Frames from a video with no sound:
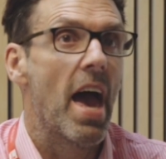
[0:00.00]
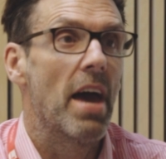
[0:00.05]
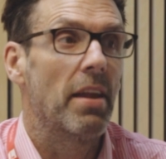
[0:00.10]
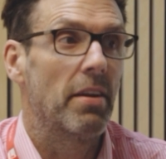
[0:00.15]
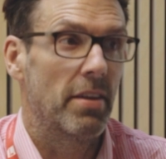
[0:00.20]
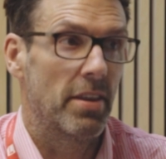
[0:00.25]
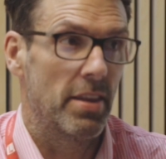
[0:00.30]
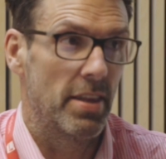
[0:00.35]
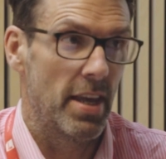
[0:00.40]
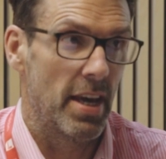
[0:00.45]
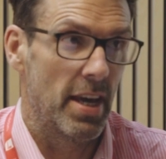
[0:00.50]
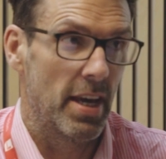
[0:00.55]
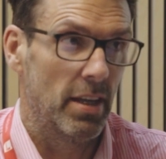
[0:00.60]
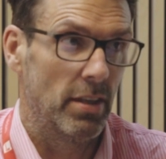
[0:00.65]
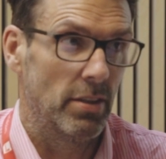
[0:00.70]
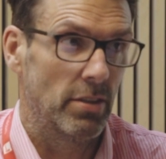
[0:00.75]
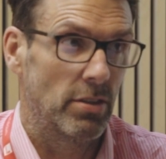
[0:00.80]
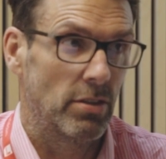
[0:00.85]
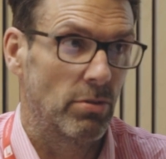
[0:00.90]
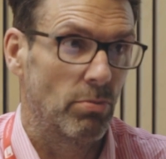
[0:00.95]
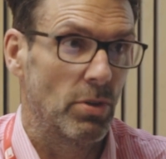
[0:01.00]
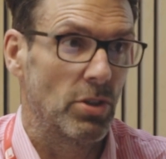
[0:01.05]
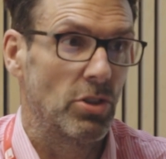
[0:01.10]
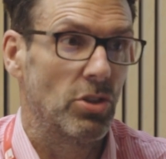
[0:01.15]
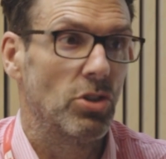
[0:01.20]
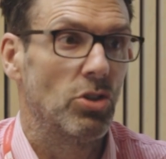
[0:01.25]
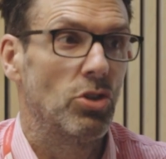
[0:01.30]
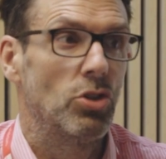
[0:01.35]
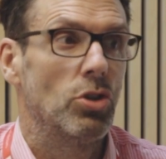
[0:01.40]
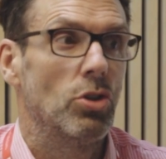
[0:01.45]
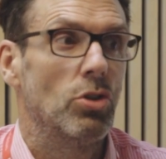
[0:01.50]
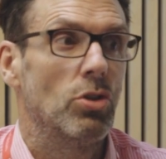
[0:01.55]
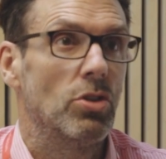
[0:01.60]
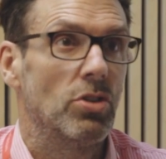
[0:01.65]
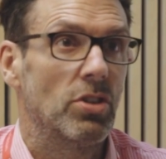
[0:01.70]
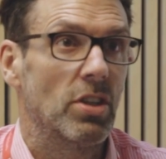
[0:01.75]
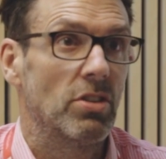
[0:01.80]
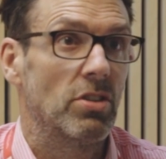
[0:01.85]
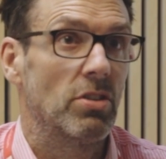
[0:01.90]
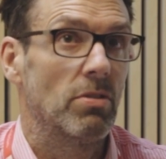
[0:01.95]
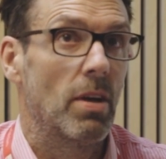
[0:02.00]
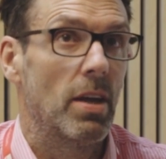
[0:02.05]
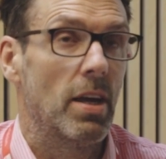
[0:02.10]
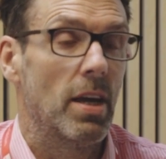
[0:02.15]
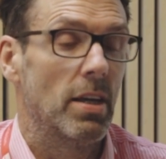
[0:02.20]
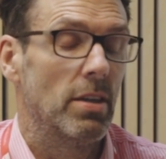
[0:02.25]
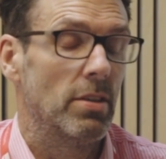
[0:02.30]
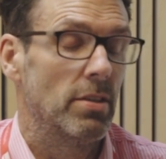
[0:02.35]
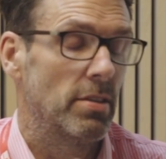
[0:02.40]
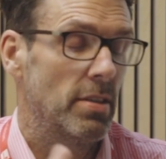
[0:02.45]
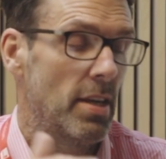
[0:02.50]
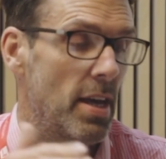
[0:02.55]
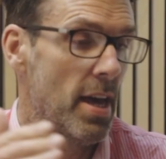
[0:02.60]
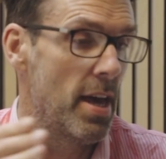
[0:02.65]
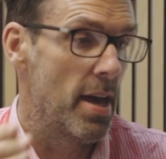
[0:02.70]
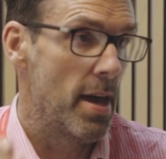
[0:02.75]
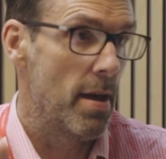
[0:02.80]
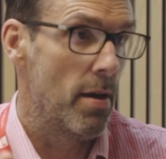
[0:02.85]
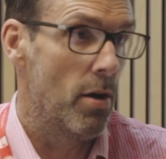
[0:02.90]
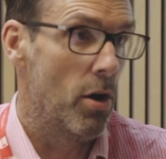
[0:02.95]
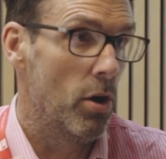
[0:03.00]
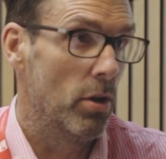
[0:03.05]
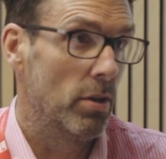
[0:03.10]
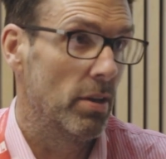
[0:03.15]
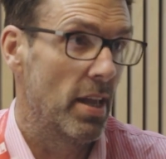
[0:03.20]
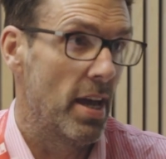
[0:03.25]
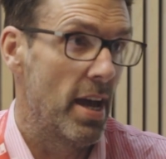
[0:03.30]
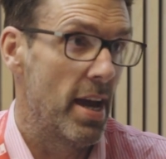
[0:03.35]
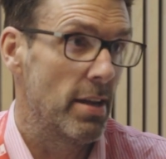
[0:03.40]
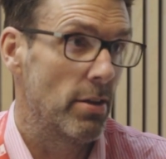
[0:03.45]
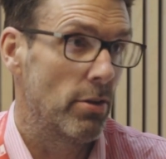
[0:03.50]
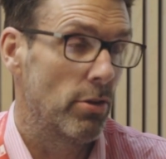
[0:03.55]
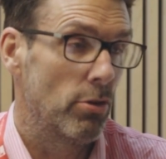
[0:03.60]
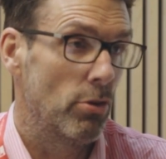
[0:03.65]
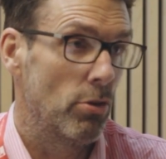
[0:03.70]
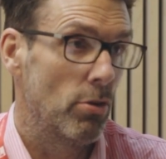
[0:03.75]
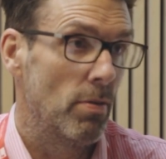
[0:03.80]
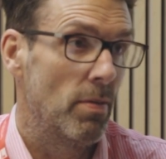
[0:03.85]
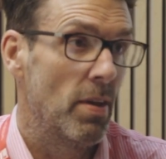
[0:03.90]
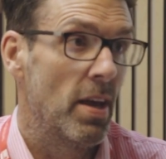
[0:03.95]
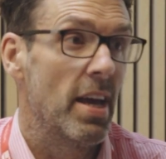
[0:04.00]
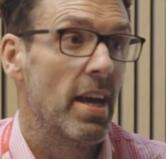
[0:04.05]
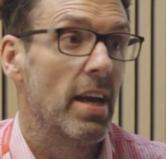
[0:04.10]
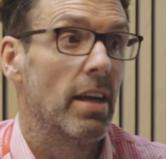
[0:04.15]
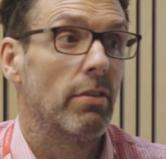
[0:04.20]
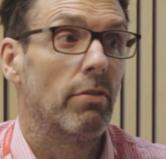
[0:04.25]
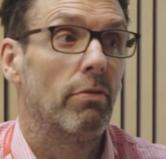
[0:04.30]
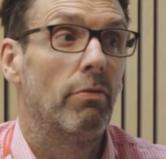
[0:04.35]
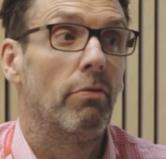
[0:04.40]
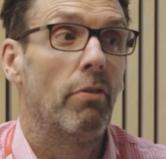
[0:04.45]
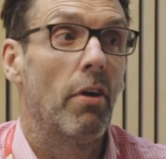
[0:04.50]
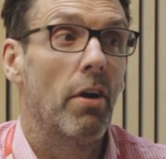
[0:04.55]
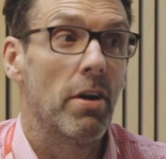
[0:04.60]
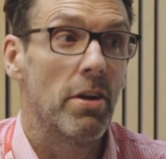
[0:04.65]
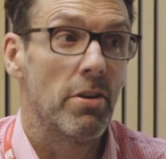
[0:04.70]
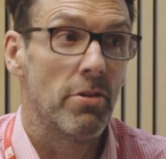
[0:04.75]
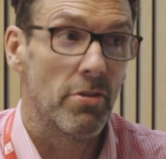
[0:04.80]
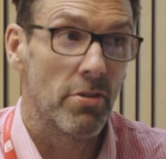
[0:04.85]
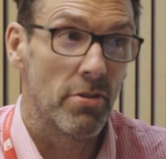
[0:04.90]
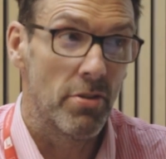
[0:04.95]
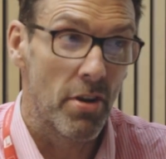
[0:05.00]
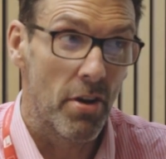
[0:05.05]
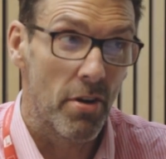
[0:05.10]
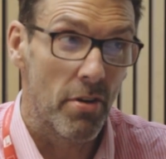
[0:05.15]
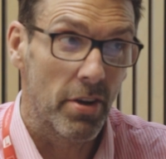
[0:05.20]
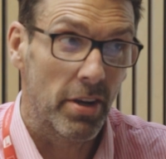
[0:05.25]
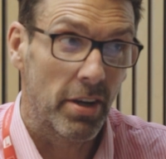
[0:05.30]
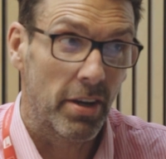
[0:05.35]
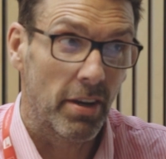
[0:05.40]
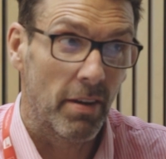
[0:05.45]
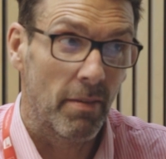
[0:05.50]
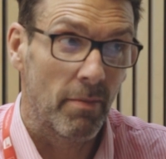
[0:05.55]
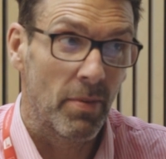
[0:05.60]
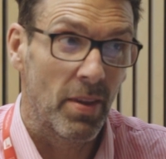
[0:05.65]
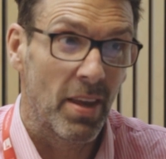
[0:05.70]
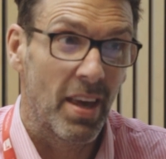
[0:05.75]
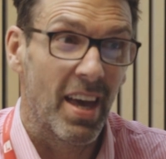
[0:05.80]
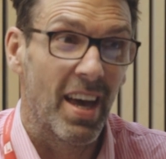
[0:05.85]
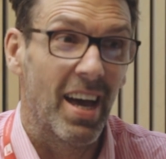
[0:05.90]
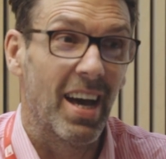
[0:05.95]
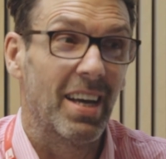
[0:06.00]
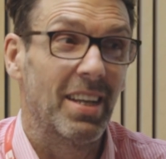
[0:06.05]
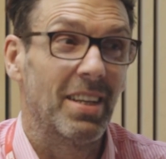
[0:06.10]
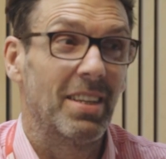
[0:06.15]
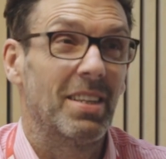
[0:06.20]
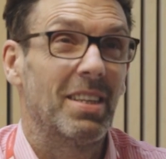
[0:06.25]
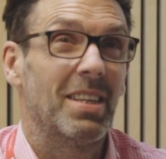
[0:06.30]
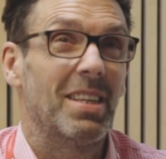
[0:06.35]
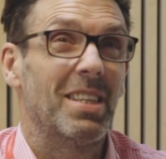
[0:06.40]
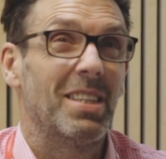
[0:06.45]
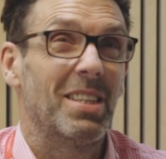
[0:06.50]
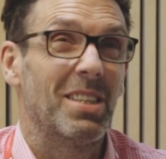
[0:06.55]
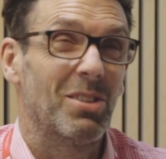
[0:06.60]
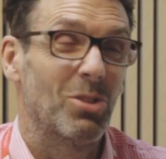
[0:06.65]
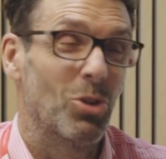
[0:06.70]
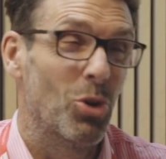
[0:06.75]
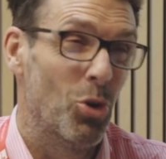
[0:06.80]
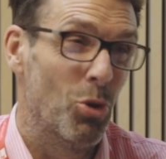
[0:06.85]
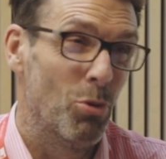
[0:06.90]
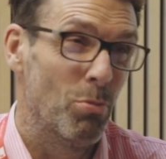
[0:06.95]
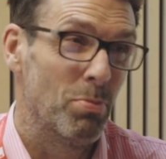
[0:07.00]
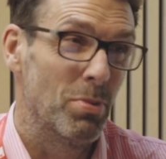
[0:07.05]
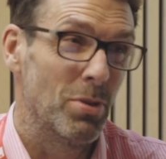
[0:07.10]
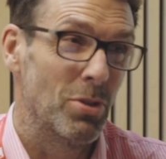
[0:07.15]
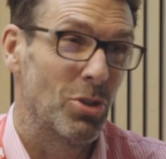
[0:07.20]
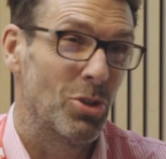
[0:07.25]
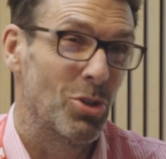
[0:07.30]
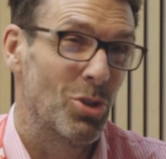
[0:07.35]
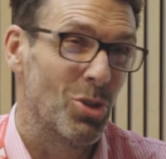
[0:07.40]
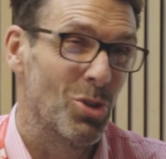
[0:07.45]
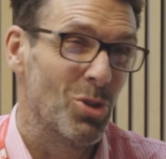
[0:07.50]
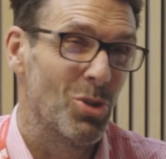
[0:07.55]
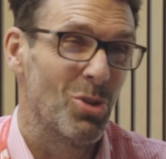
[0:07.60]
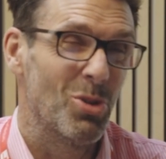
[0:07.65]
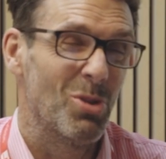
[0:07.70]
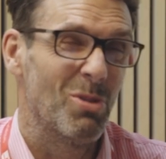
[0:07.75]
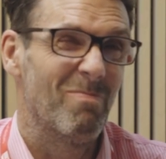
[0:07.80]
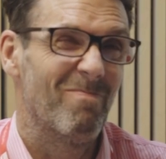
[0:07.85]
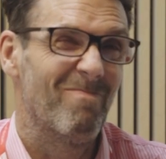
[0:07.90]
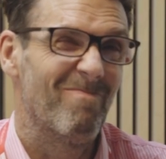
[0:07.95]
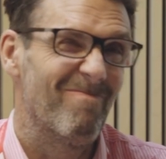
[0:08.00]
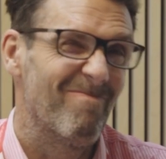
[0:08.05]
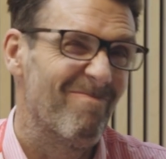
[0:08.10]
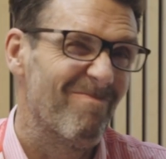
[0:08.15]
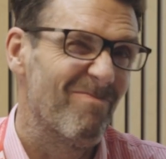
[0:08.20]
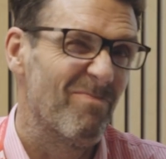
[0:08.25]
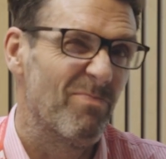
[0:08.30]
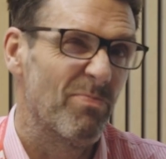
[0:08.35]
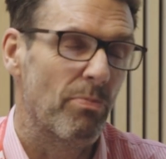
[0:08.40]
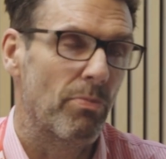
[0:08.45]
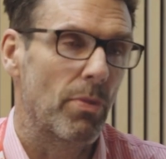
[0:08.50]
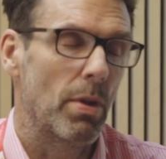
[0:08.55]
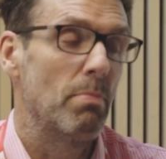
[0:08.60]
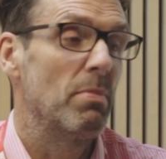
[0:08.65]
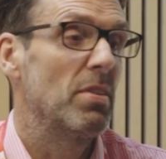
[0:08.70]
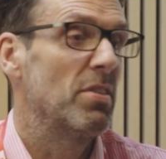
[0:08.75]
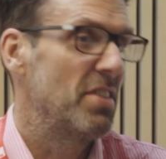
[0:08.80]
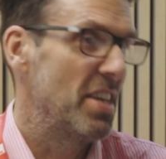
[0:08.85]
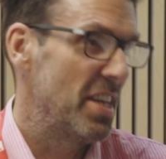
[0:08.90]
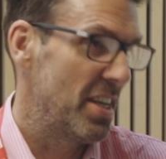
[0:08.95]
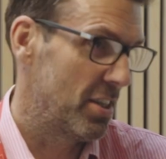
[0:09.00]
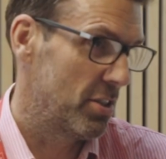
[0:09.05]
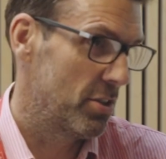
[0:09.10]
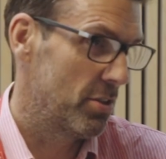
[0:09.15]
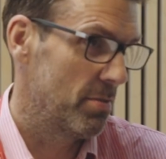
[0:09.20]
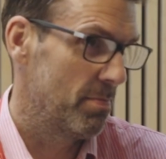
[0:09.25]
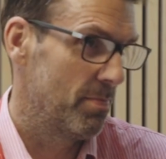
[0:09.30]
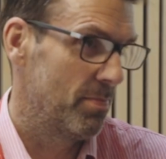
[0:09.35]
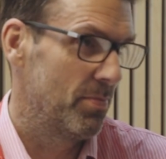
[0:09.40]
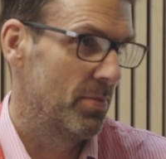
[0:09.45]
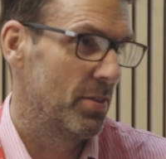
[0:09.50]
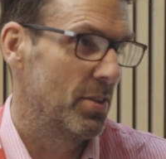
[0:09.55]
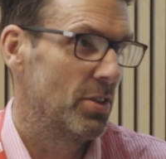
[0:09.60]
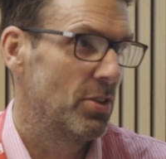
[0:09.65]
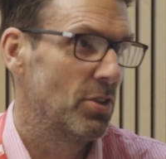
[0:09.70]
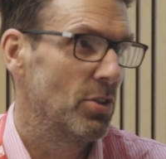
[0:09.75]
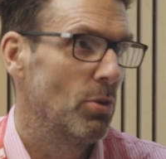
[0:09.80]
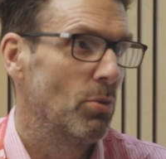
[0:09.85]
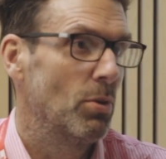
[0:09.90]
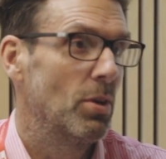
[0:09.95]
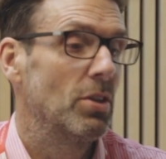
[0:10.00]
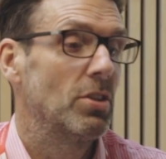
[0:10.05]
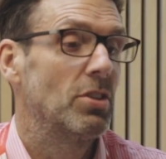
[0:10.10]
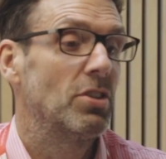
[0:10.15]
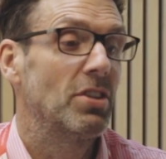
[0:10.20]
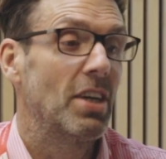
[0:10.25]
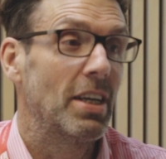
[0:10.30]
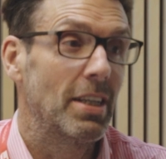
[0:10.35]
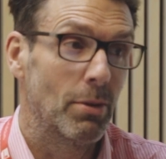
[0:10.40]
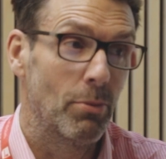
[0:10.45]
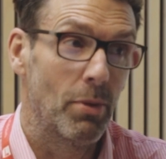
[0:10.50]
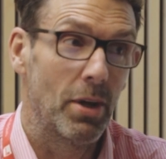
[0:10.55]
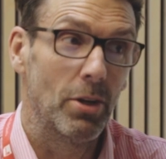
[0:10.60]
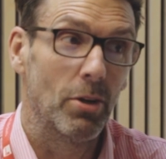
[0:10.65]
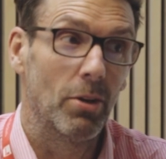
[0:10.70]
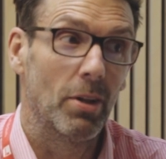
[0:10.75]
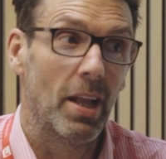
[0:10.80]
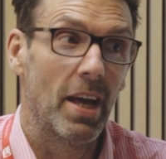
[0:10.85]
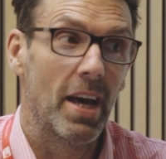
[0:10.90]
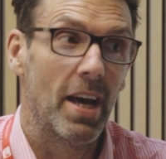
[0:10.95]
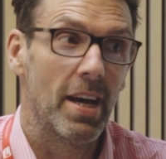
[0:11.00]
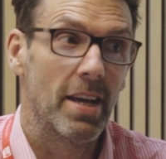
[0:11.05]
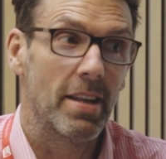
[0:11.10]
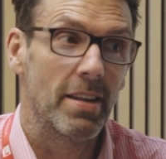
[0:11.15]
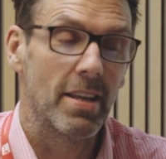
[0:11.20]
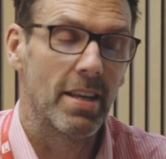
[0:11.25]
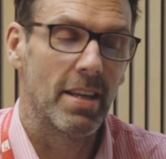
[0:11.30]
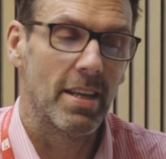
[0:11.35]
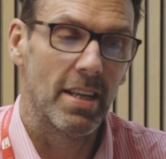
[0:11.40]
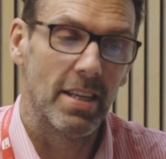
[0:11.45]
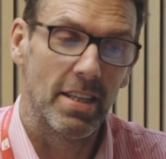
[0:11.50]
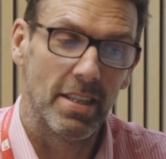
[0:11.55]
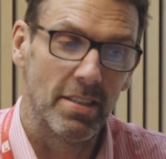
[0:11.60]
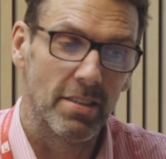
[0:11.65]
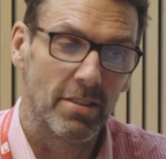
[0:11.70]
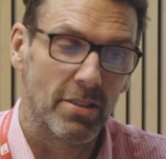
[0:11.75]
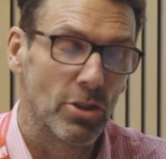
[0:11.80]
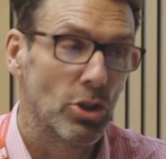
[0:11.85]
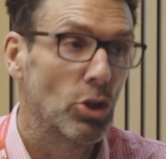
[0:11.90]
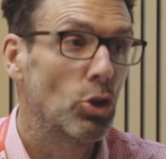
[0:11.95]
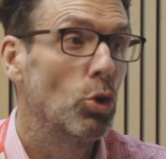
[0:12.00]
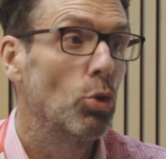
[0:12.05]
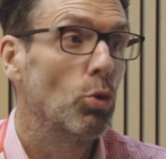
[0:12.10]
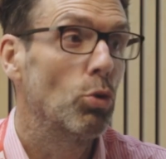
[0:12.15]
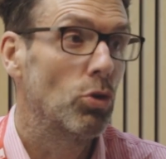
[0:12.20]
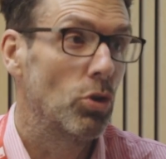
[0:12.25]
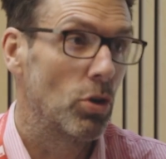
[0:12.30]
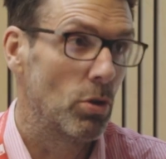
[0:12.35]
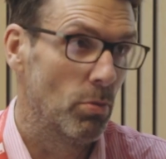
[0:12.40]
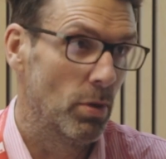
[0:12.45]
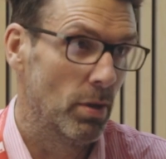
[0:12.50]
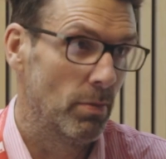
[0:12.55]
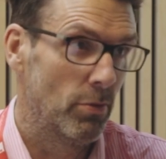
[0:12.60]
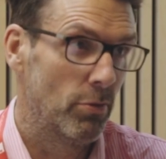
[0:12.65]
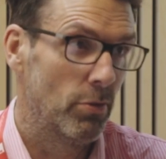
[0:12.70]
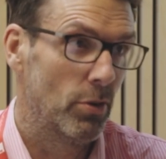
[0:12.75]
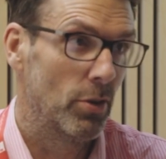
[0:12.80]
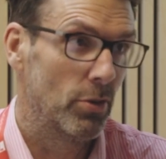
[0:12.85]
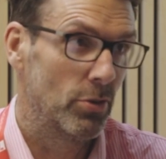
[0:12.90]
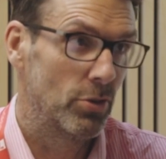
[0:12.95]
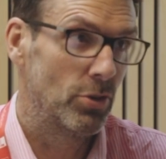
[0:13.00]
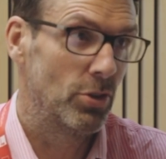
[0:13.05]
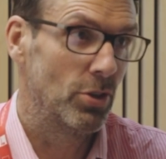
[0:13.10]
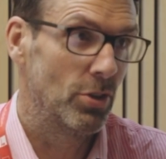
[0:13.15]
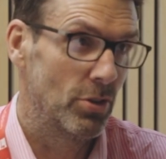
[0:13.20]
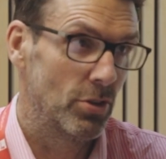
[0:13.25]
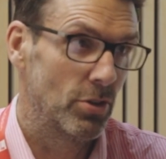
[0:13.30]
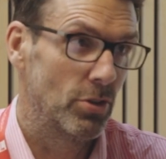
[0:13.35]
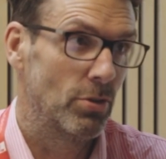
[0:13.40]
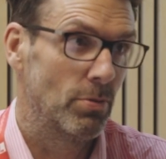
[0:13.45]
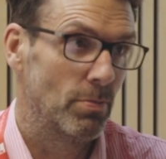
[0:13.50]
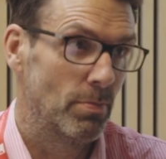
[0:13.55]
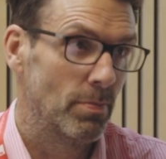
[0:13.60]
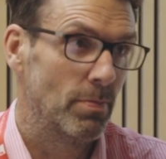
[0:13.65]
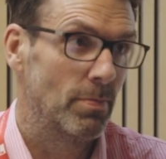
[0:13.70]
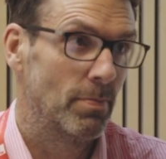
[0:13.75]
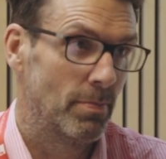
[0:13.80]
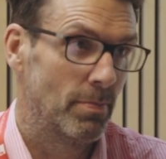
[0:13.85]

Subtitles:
Anything else which is used as an online tool is very generic and it is open to mistakes. So Cite Them Right Online is the go-to one for all students.